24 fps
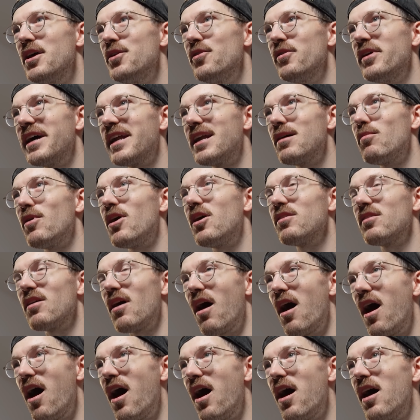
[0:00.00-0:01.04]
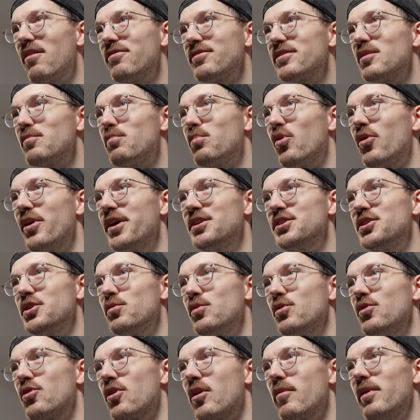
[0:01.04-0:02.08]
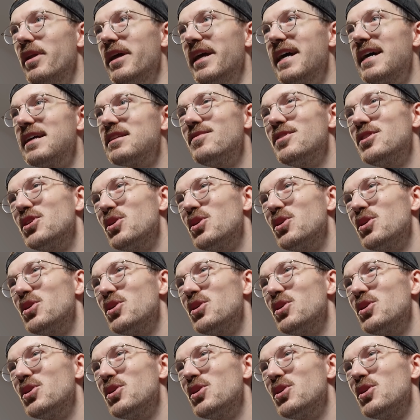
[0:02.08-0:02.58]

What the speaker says: you get about half the points you would normally get.